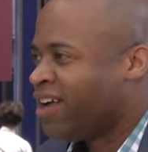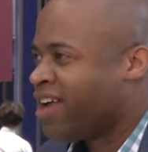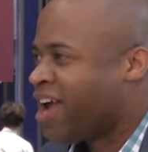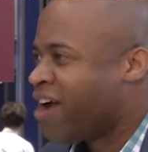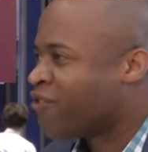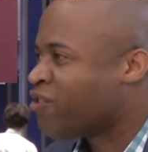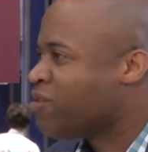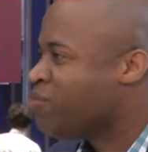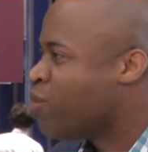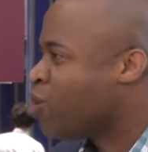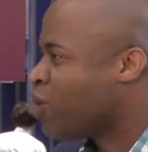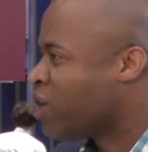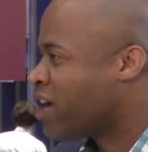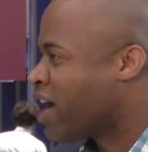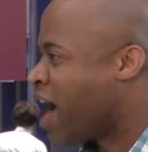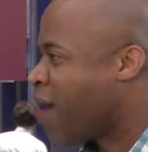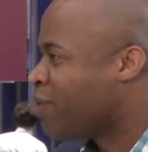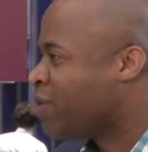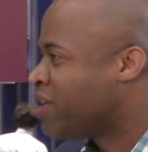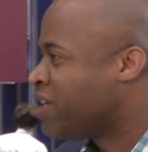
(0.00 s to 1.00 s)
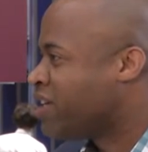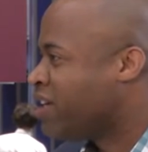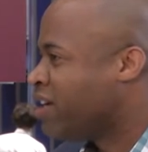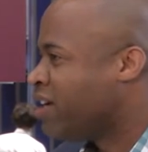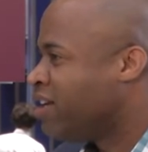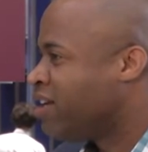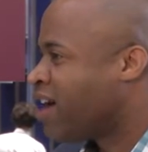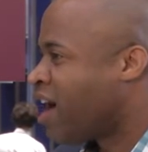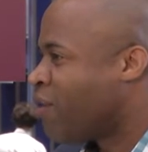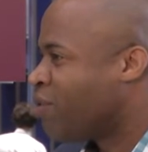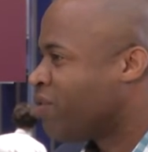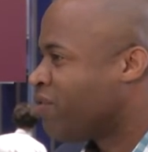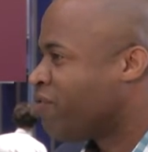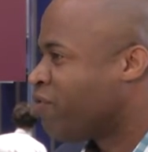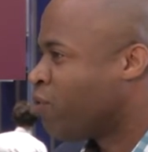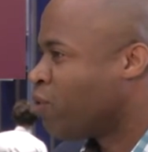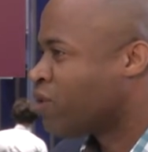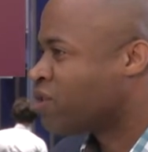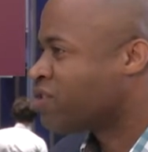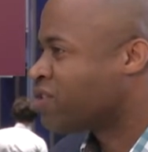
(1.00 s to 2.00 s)
every morning I would
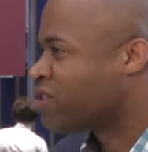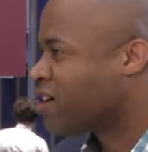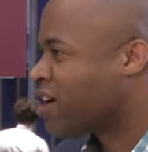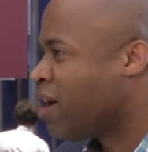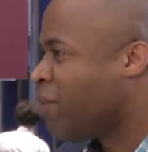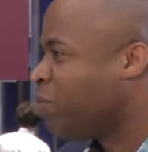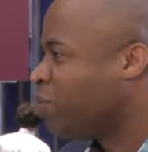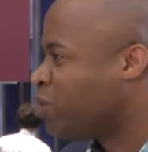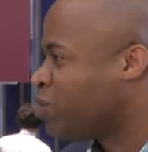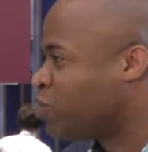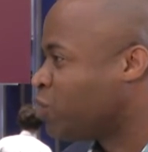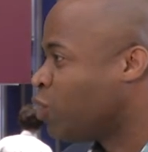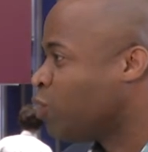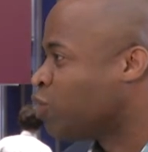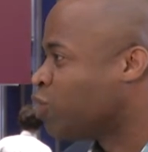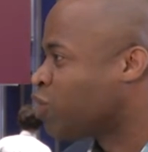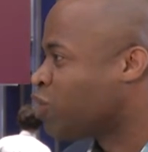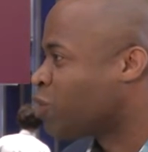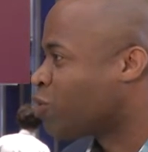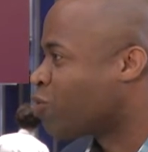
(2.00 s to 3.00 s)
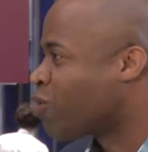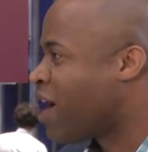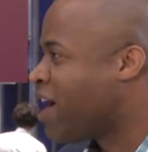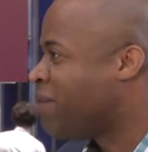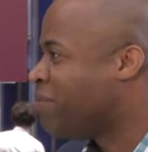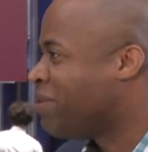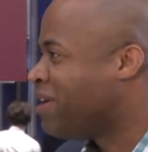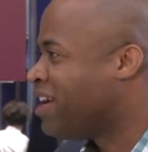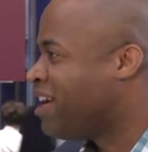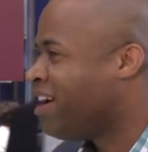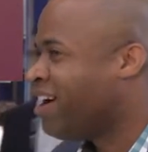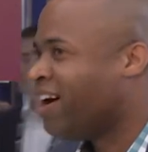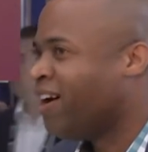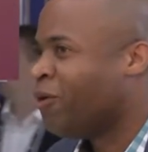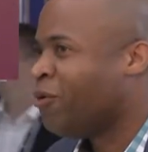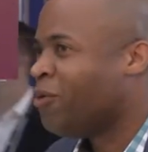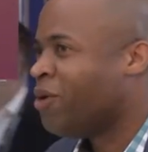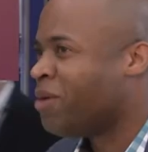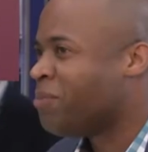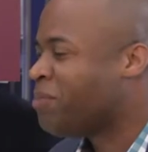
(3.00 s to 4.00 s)
force a couple of soldiers to write me
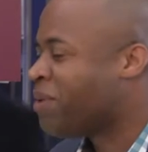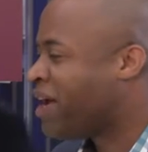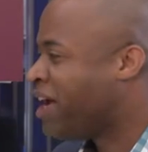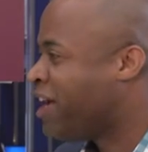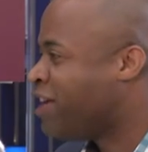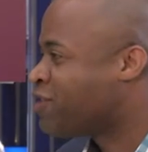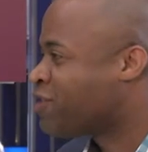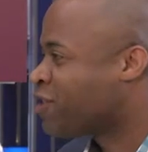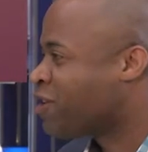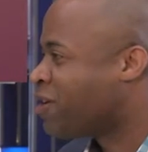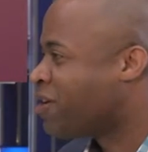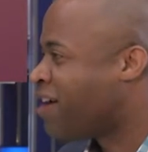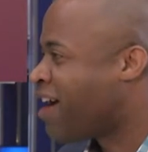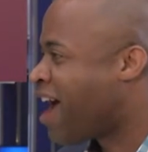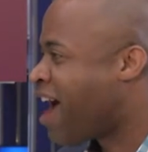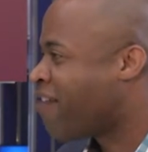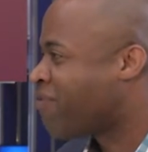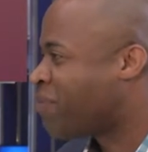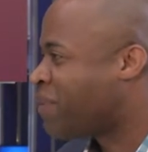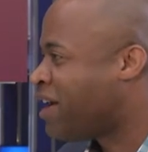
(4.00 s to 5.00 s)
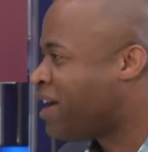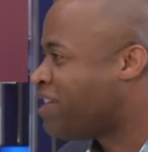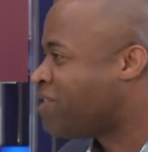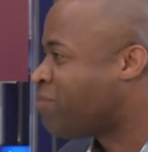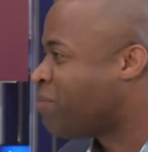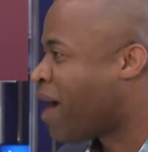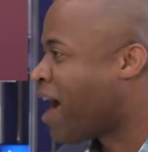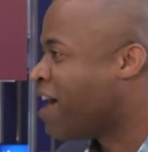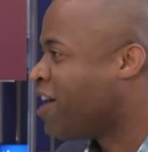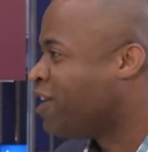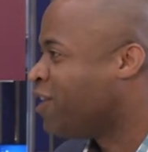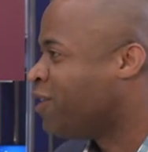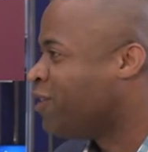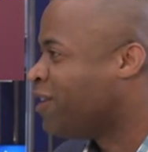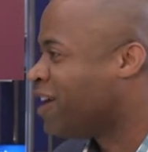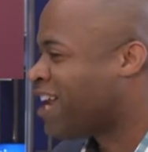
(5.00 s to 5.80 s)
a 1-page or a half-page bio,